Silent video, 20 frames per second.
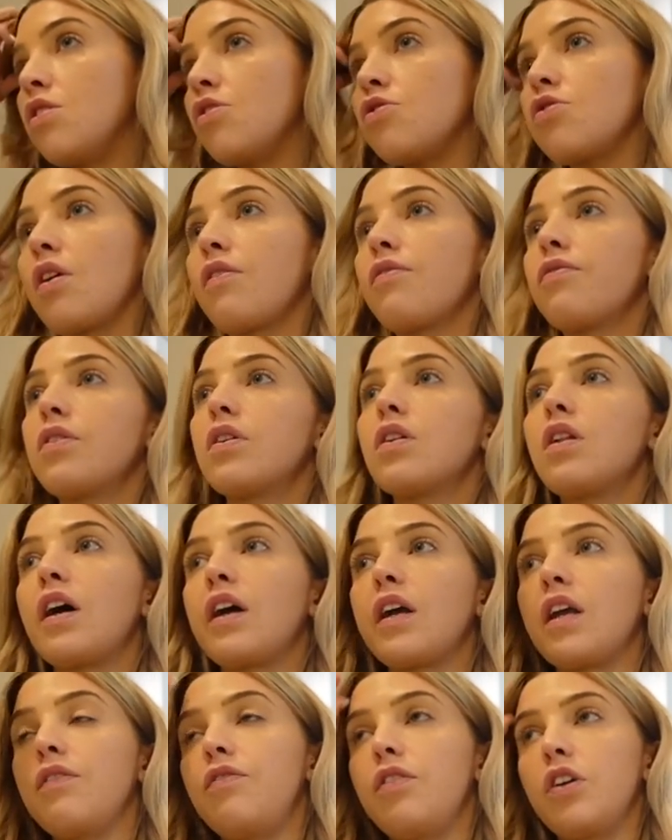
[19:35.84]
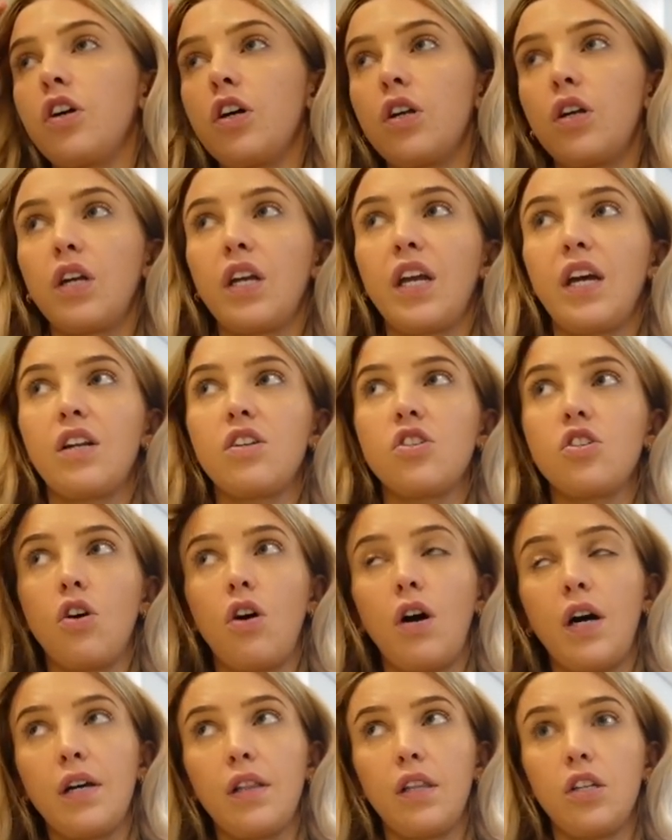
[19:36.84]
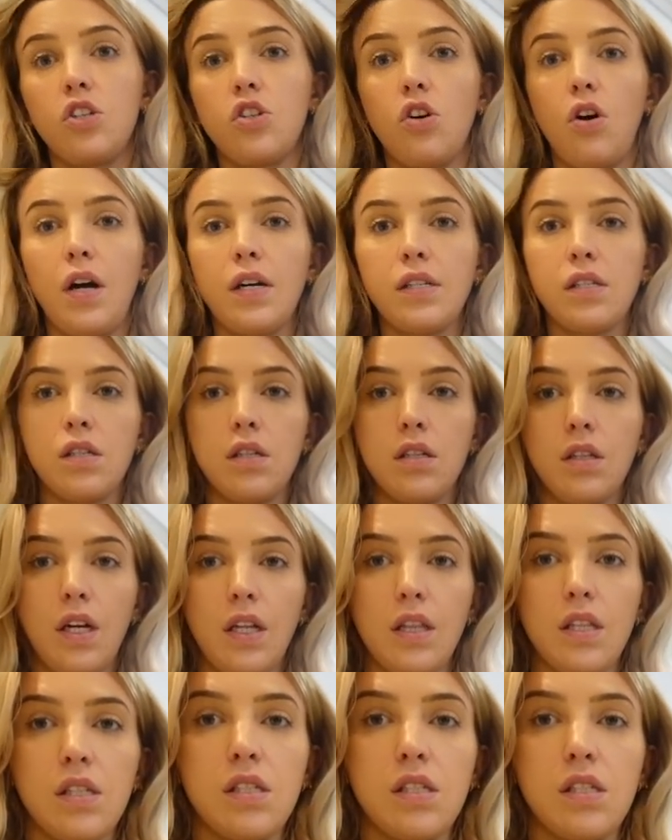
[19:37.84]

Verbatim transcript: So I feel like if you're gonna get the Dyson, like